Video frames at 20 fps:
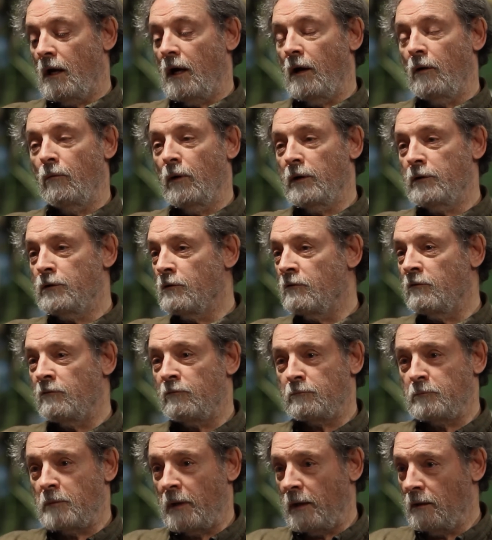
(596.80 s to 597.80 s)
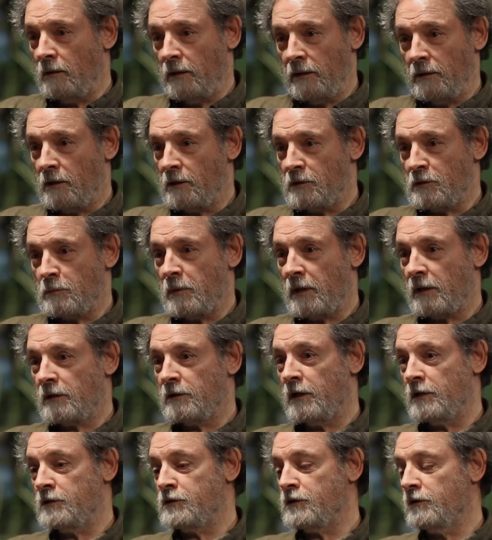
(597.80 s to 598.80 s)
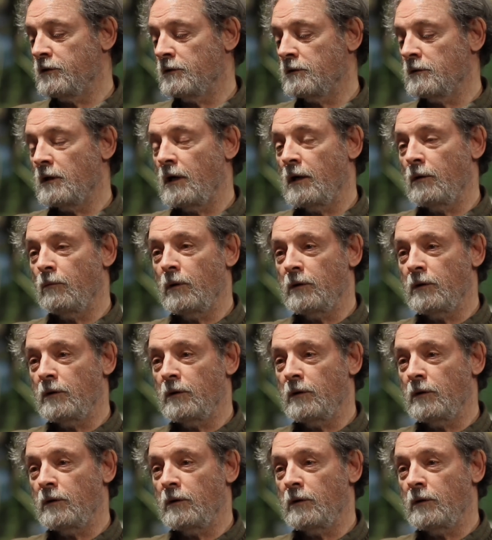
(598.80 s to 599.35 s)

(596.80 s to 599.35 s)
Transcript: I went to a healing touch practitioner, I